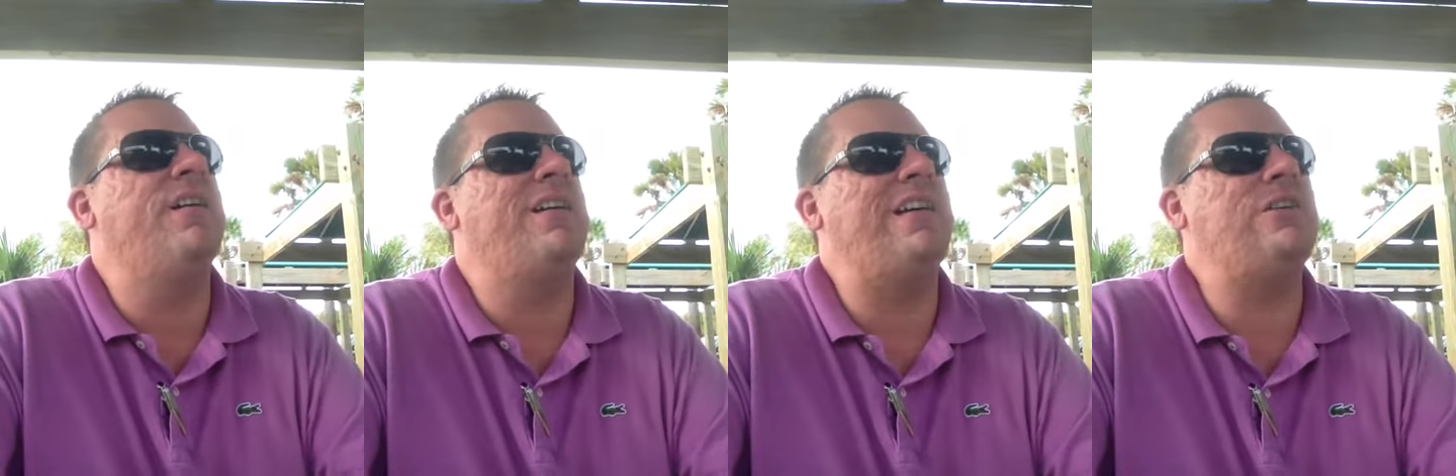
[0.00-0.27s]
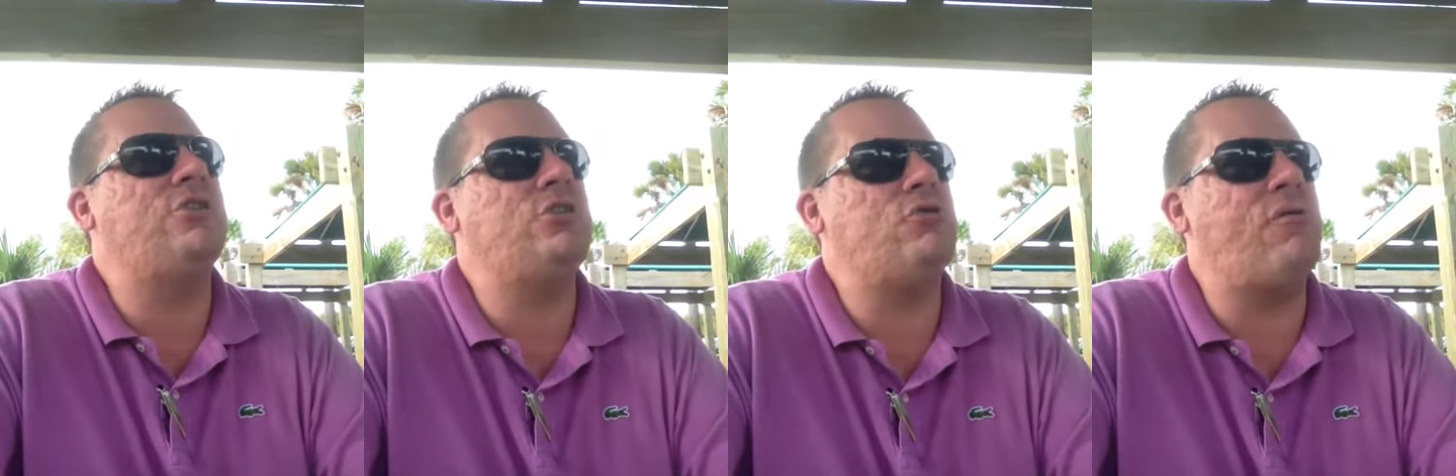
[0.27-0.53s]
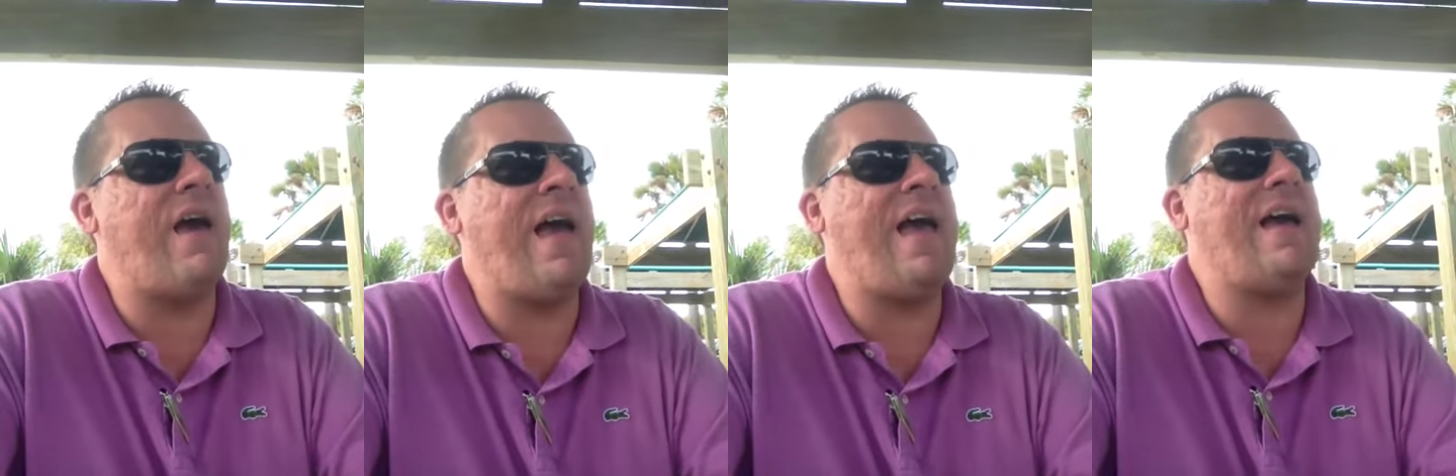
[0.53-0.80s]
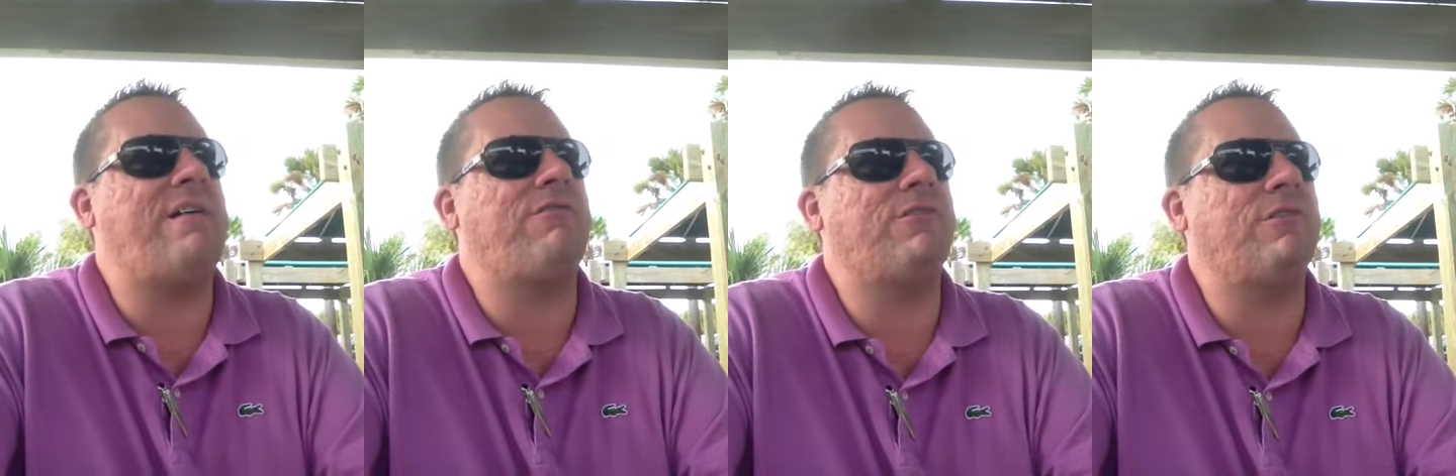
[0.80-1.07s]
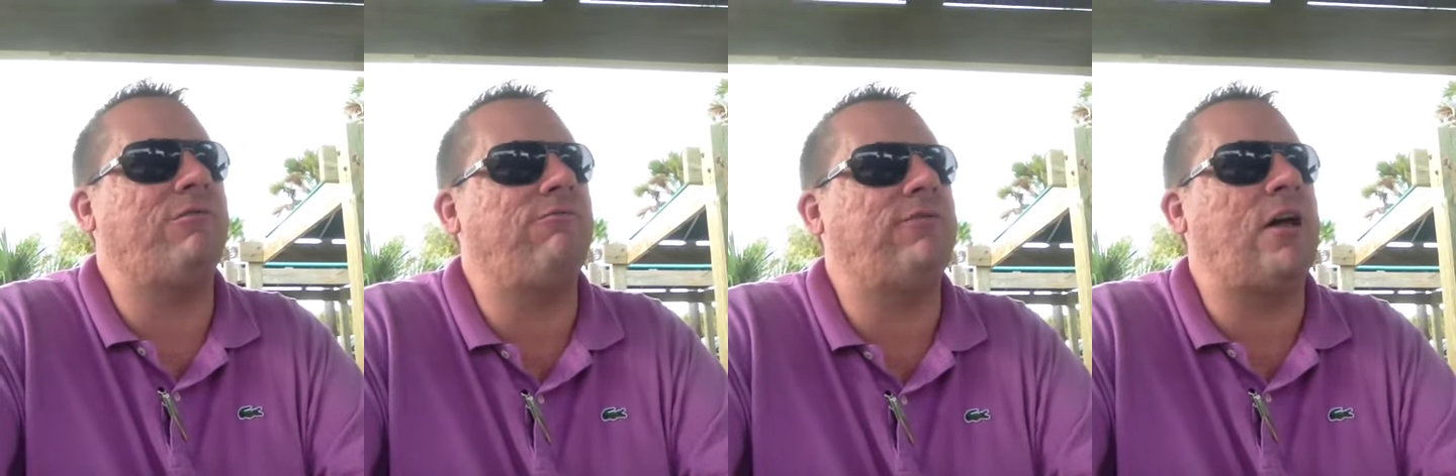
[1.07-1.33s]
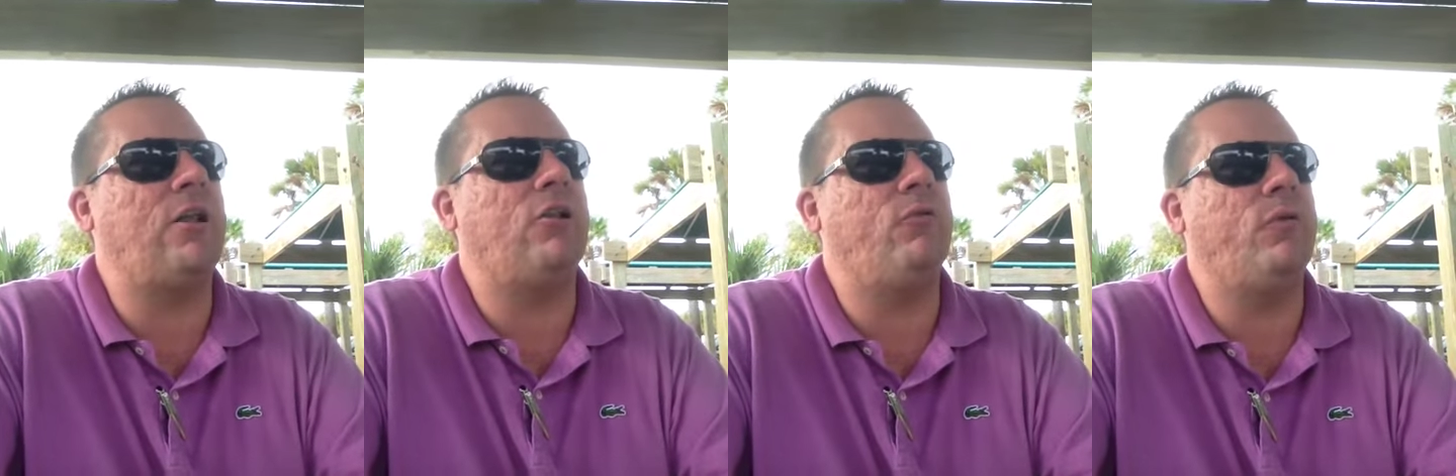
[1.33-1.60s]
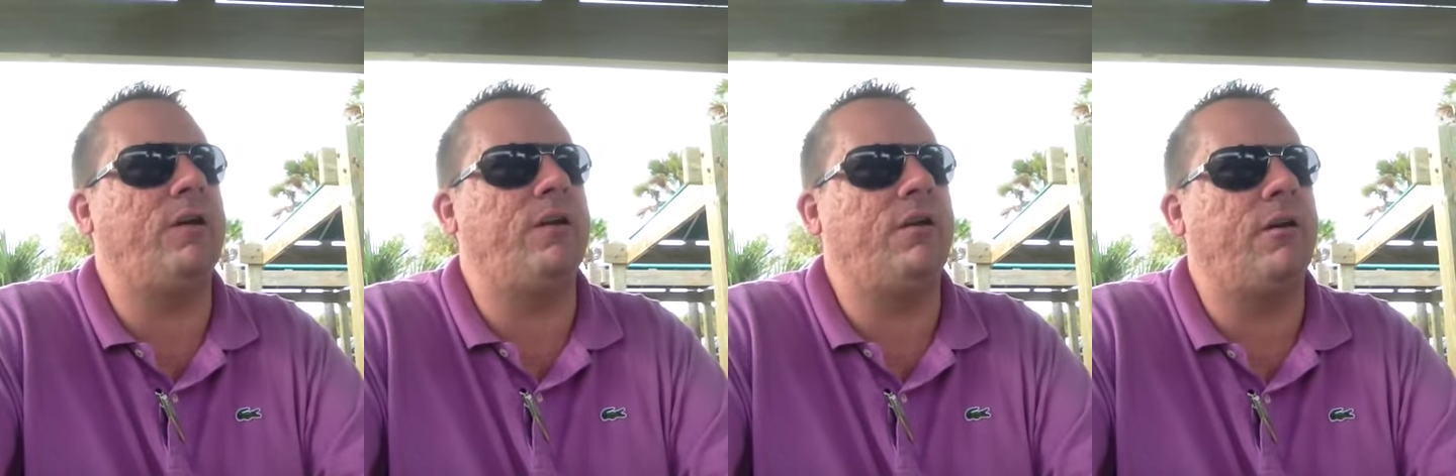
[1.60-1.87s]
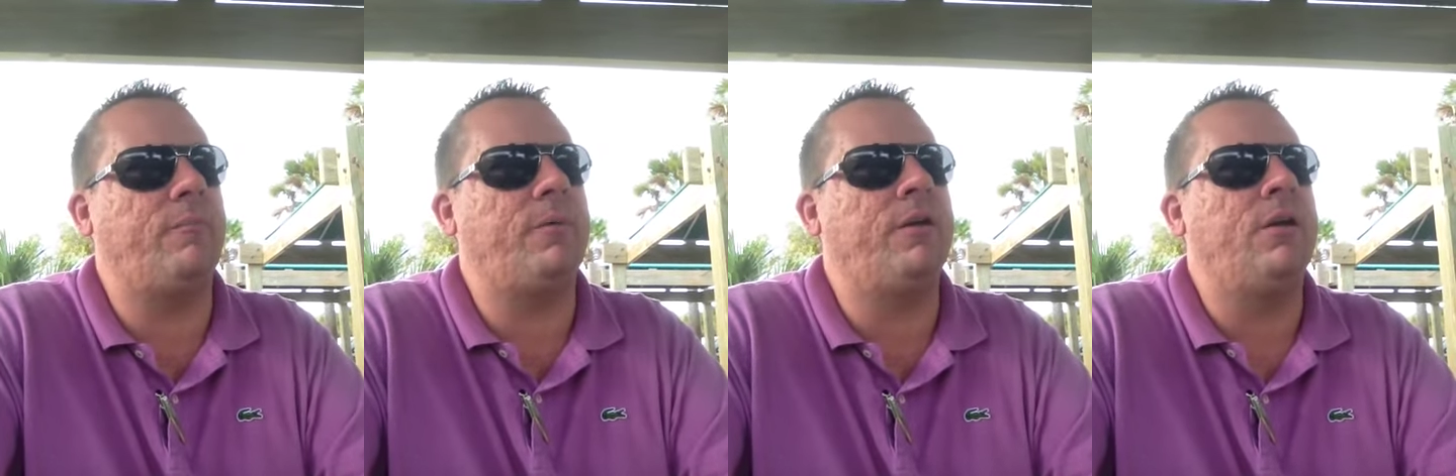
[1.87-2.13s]
is you have to follow it
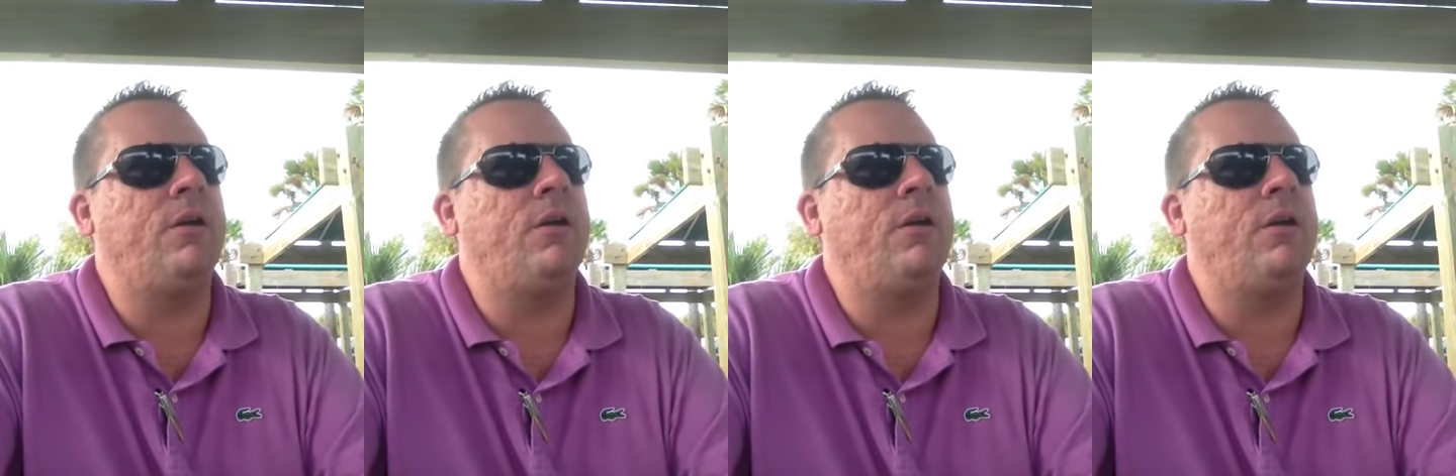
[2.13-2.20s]
up.